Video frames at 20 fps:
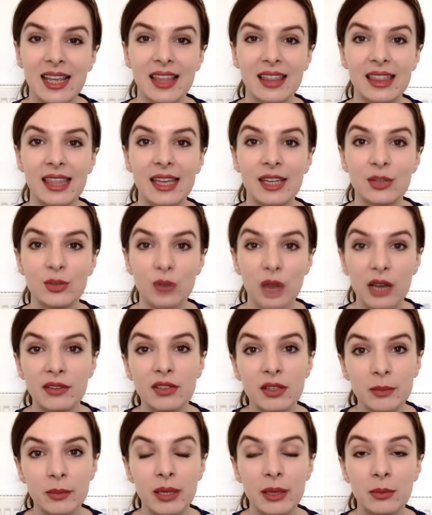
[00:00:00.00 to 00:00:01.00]
then
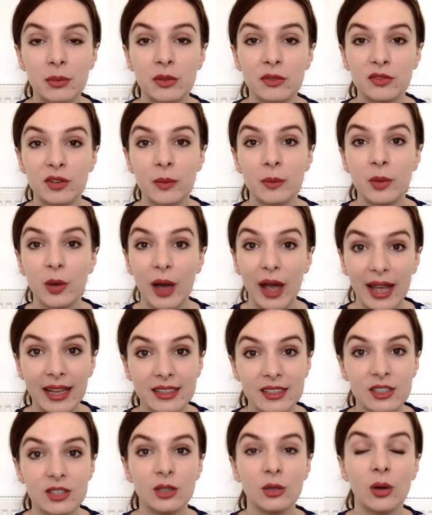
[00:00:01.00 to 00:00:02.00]
driving people from your
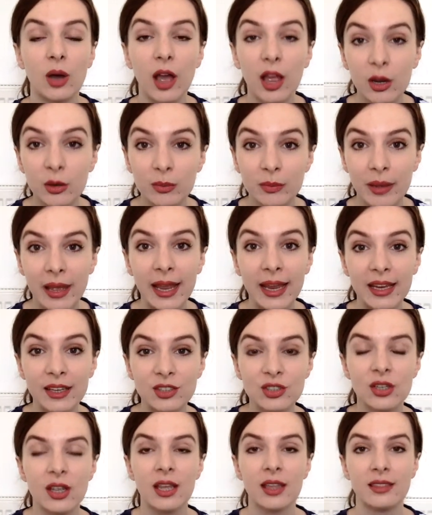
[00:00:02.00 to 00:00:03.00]
ads to your
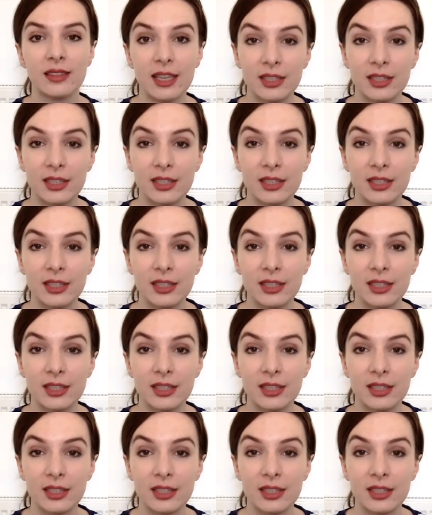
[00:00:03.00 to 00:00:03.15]
homepage,